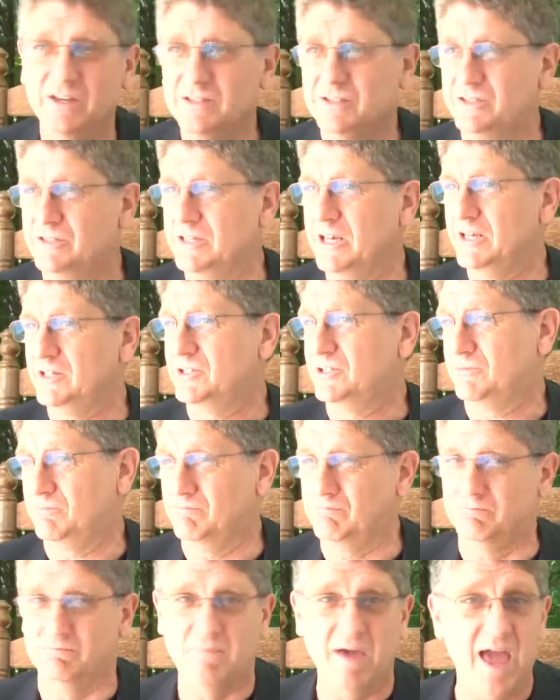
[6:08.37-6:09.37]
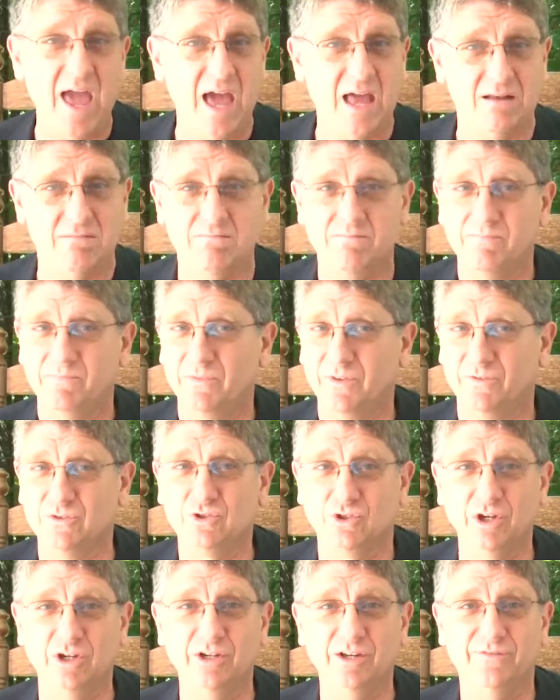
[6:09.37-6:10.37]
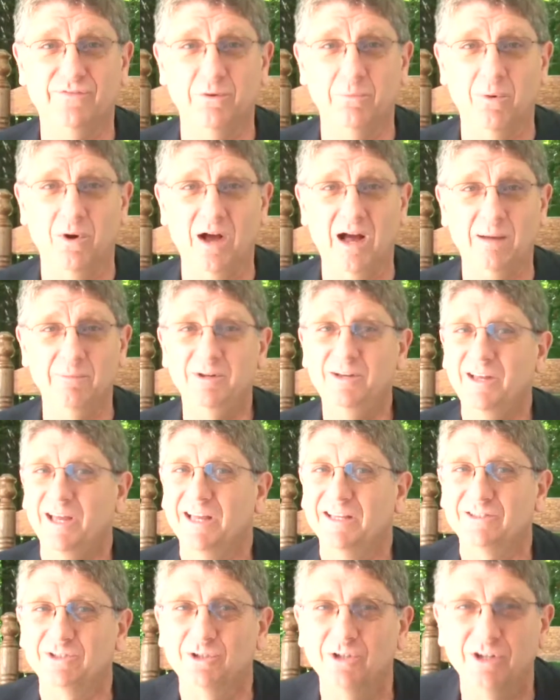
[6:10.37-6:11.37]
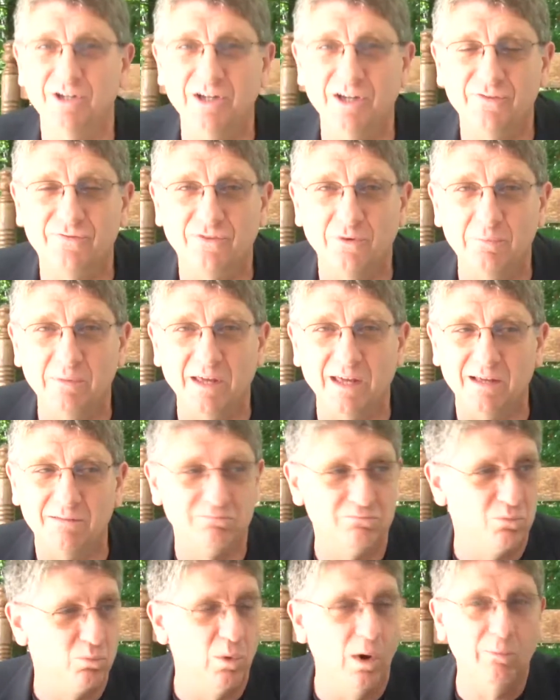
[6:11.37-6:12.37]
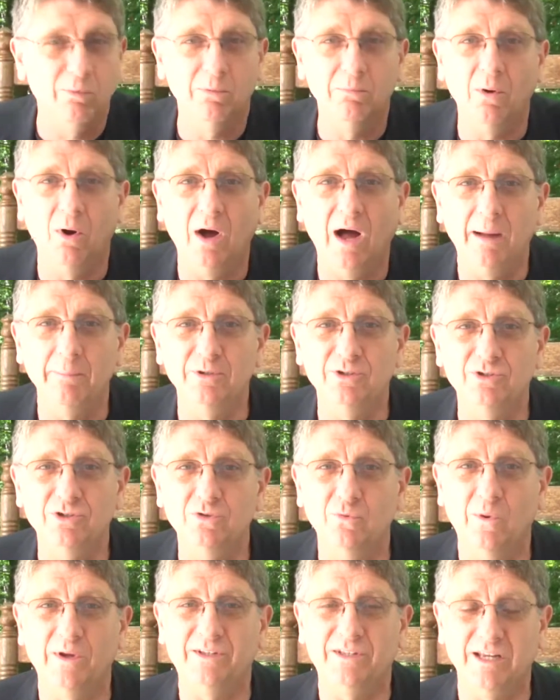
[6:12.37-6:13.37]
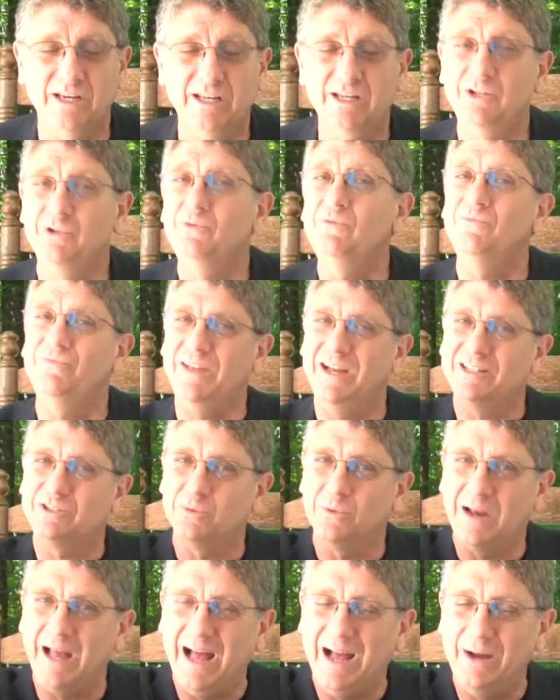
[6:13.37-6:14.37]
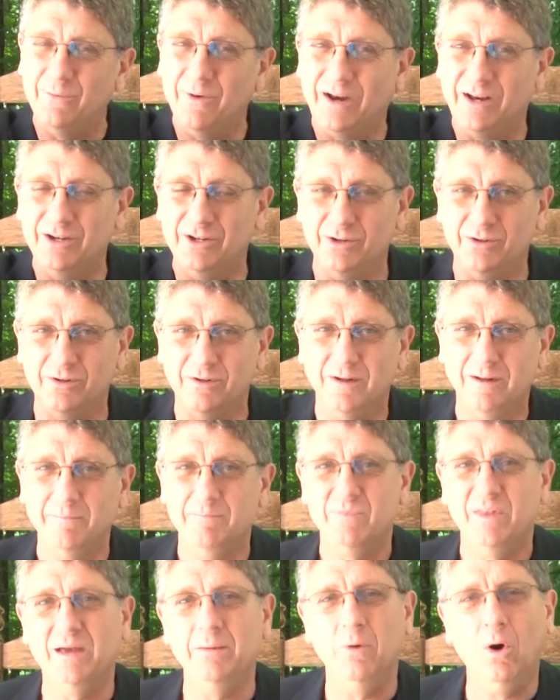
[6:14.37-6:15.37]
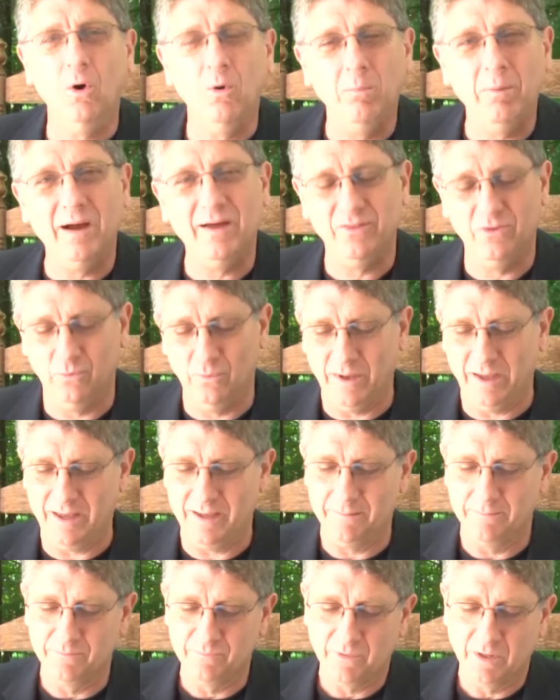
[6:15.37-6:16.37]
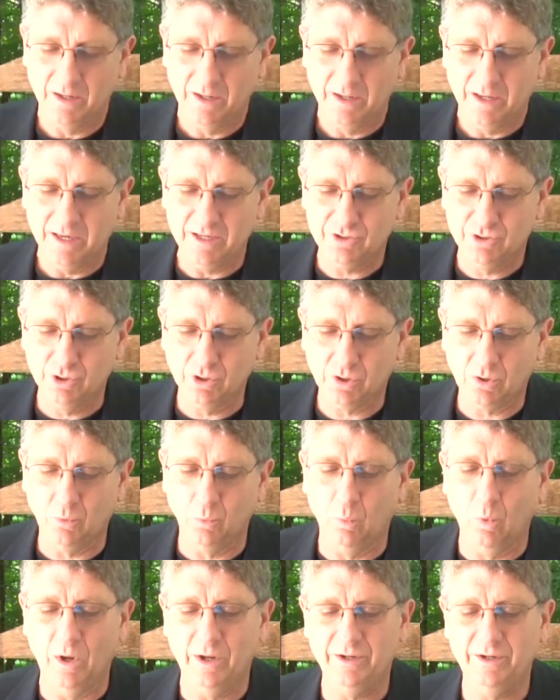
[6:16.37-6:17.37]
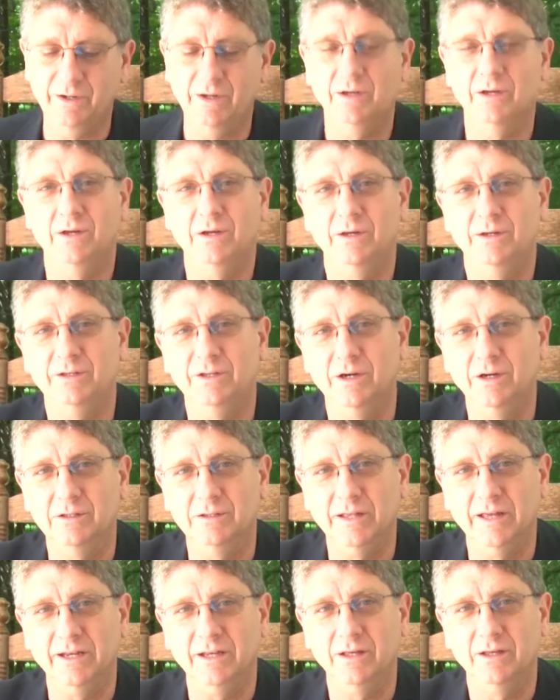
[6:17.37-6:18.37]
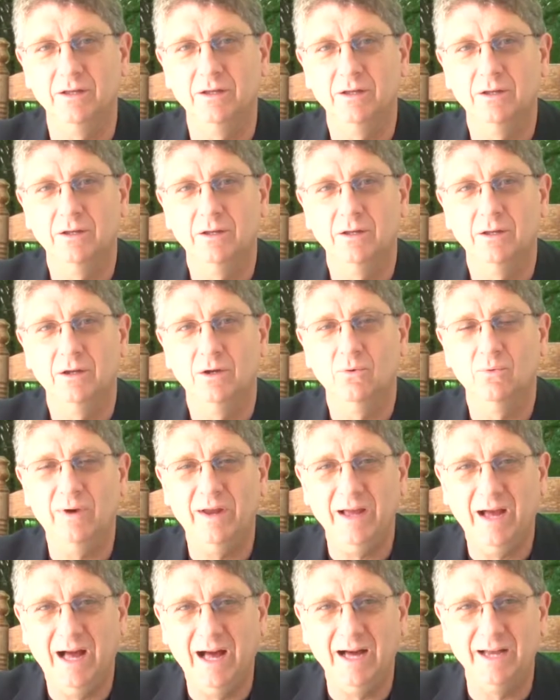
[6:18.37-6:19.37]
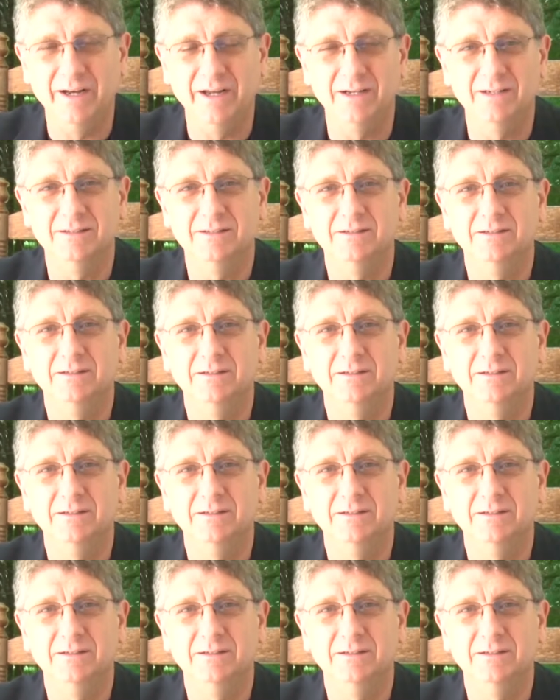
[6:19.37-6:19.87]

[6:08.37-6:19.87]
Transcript: this says, man, if it's good enough for Muhammad, it's good enough for me. What would Muhammad do? What did he do? That's what I want to do. And oh, by the way, he took one young lady, Rehana,